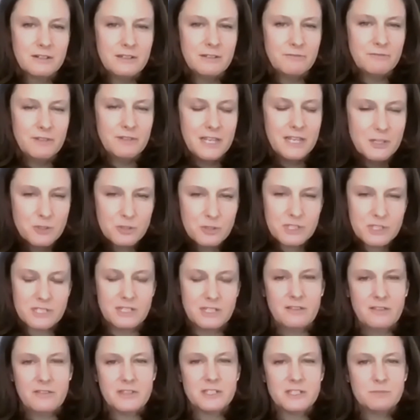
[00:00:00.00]
interested in
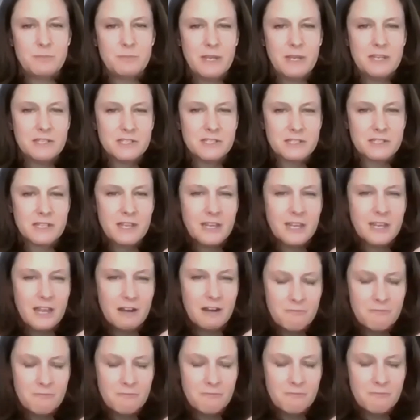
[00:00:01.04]
this space and
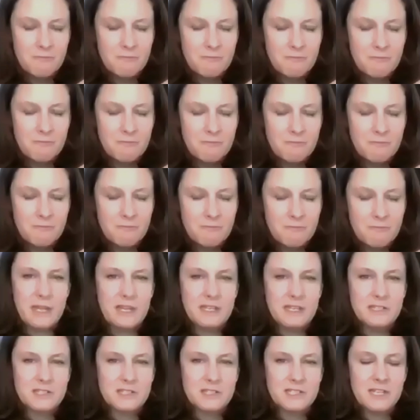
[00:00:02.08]
focused on this
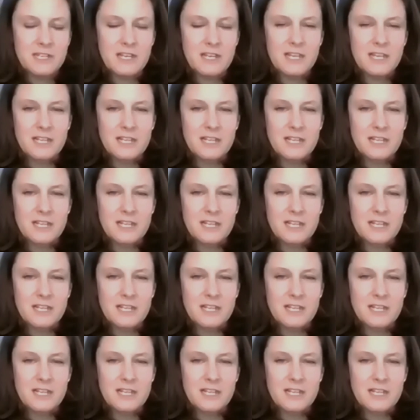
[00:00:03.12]
space,